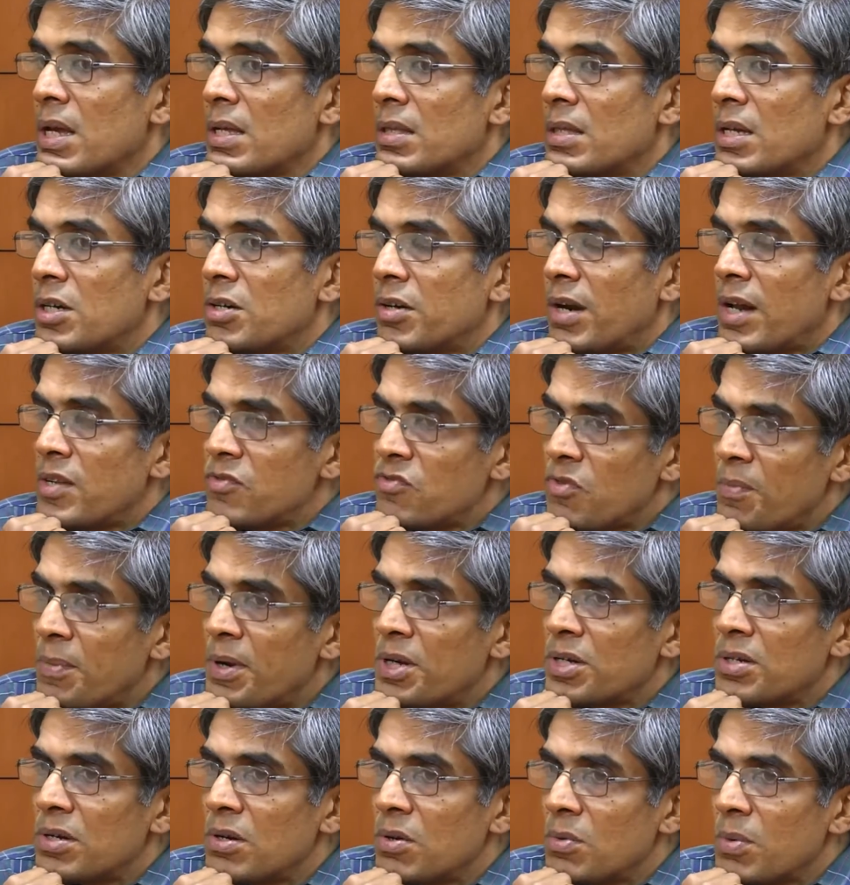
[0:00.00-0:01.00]
The
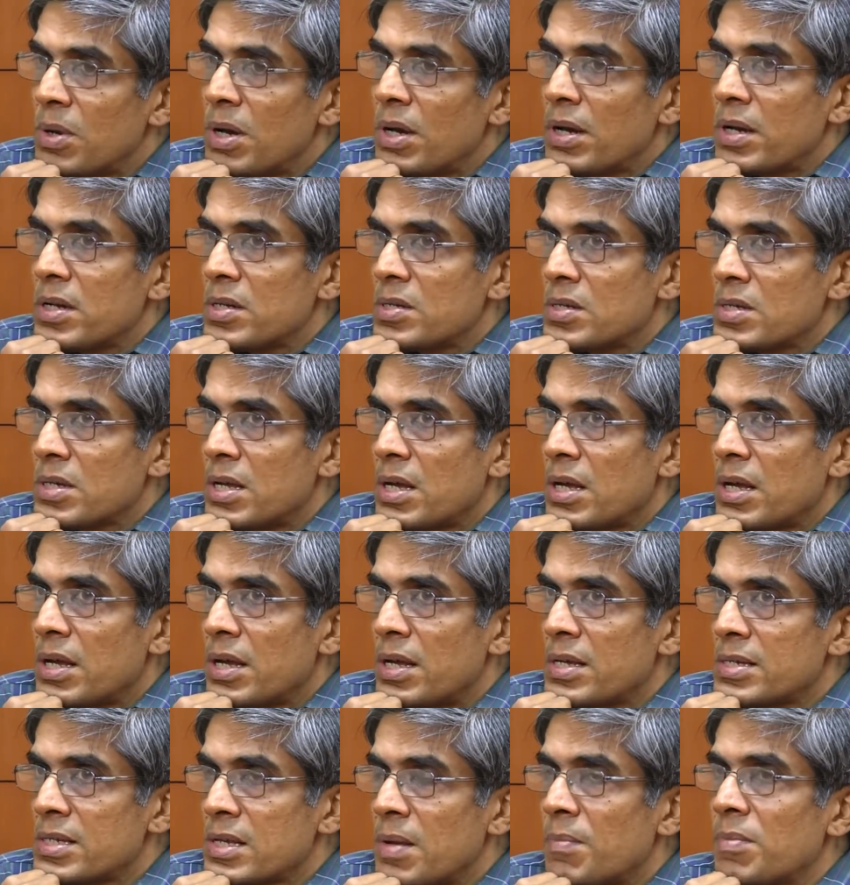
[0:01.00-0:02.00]
transformational work
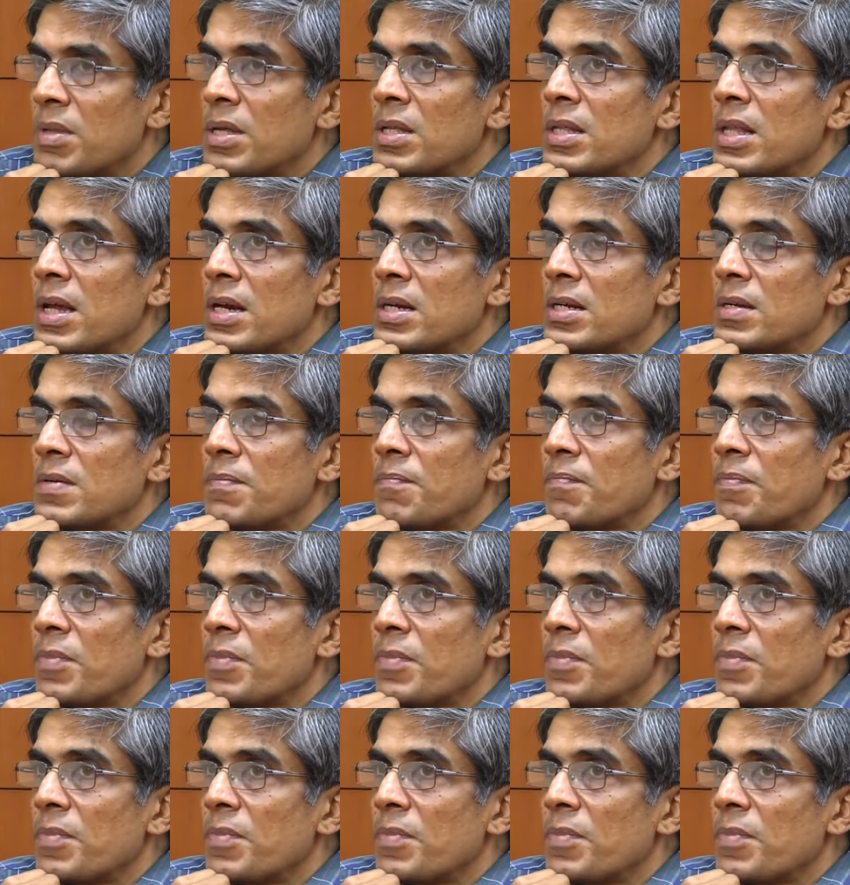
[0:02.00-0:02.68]
is something that